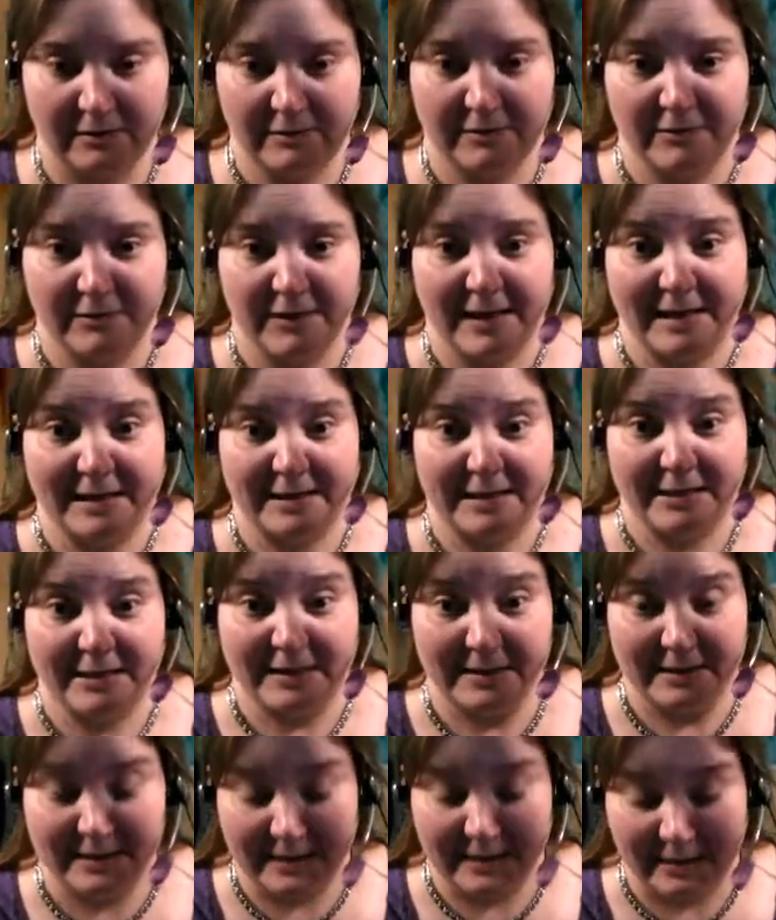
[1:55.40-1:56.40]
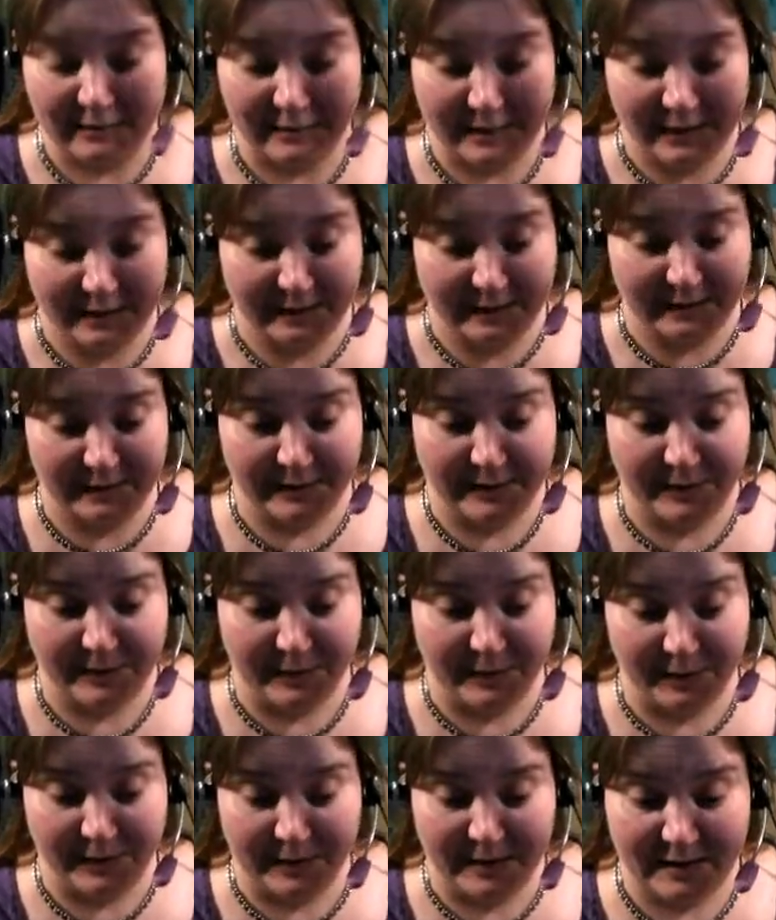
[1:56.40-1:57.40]
crashy sounding,
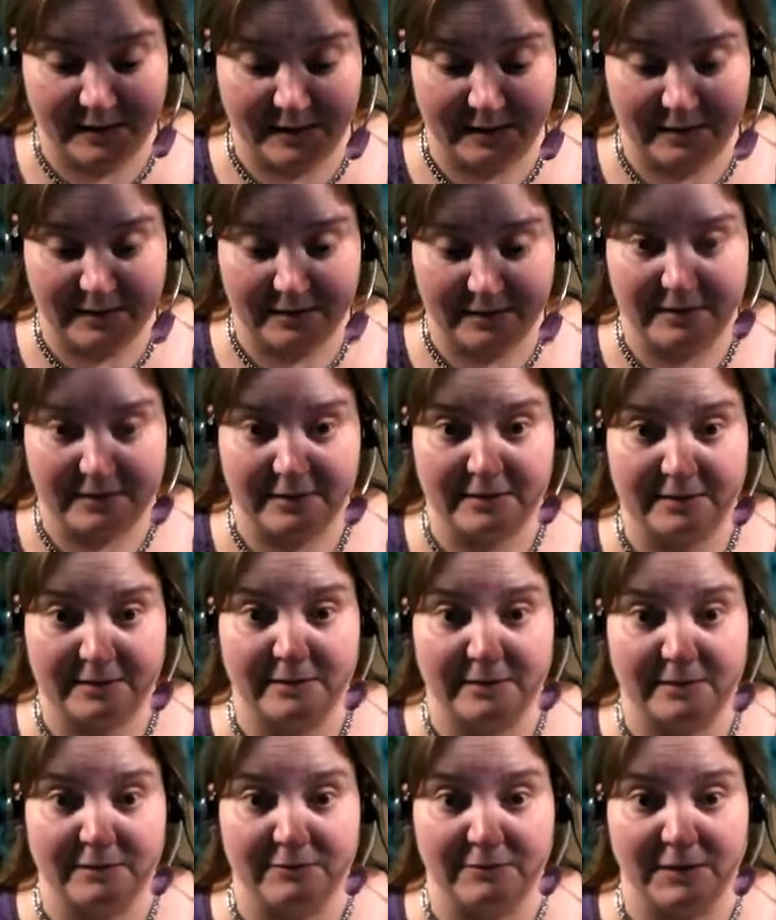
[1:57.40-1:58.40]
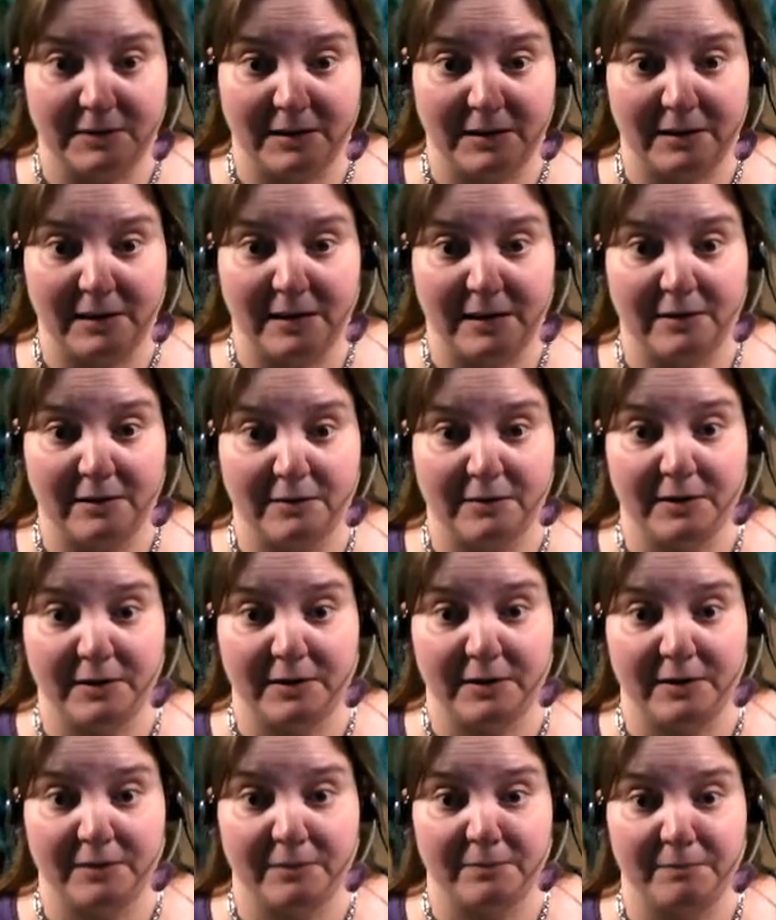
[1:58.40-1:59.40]
it just is really loud
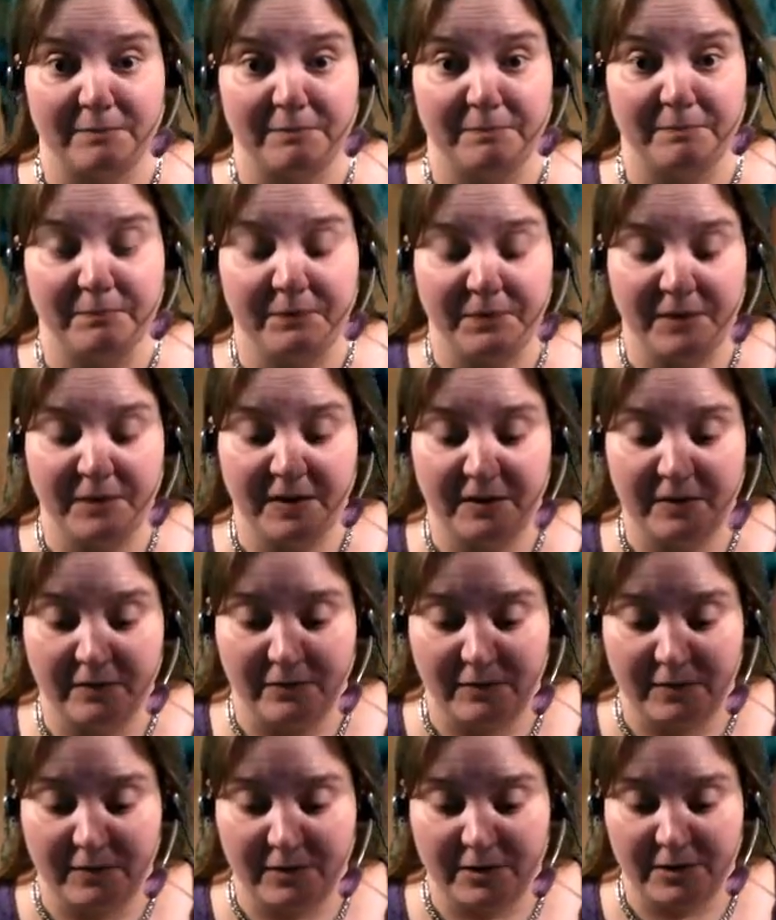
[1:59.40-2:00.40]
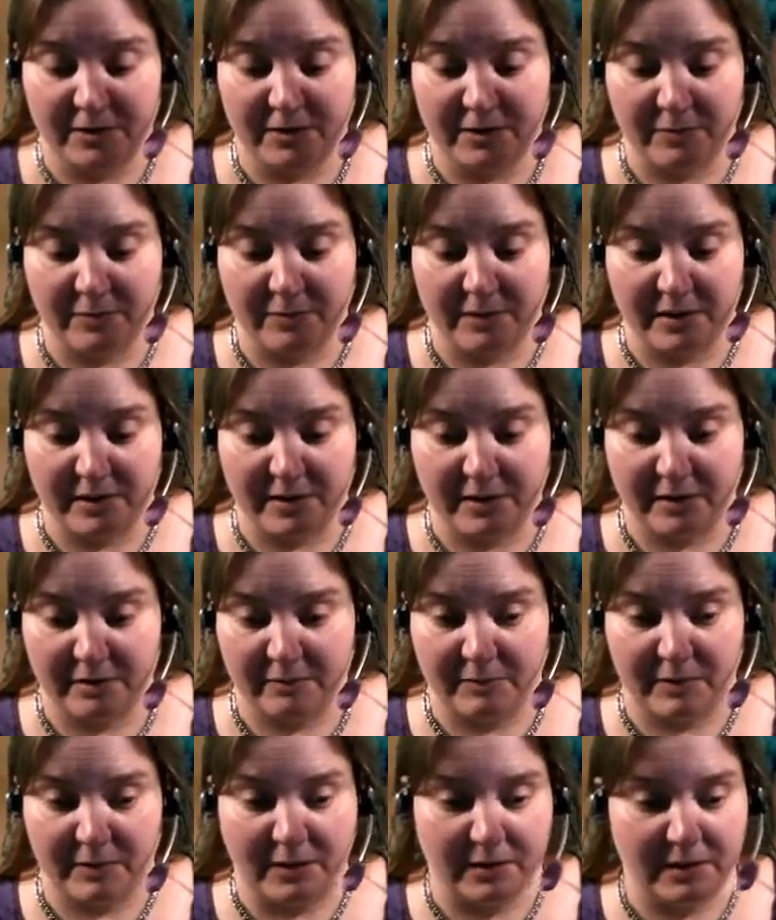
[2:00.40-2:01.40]
and you're afraid you're going to break the
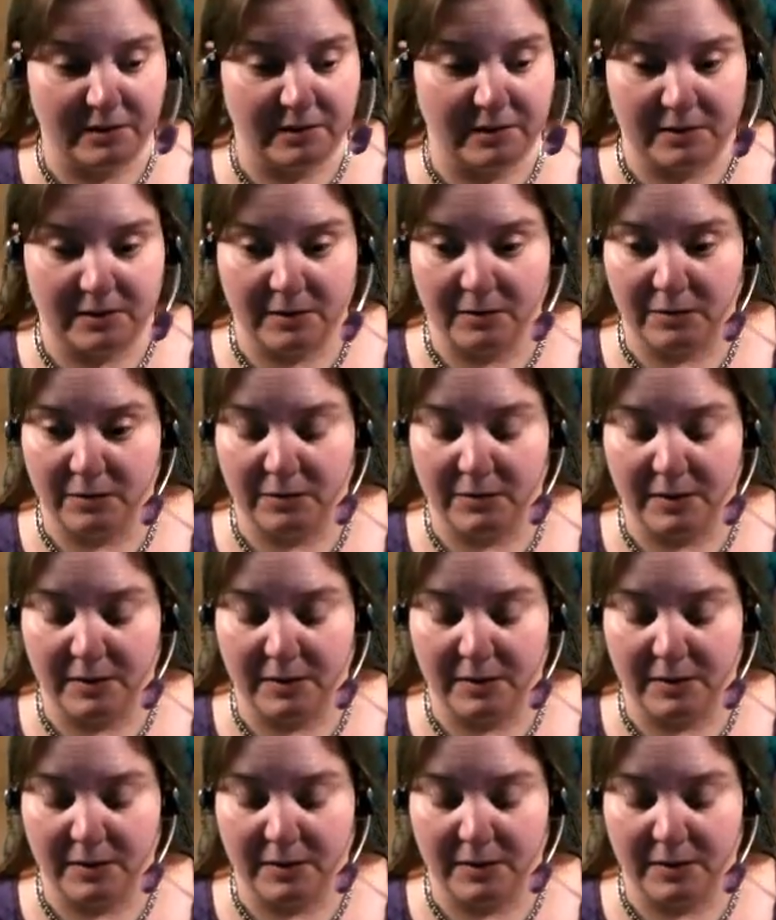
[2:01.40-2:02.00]
mug. So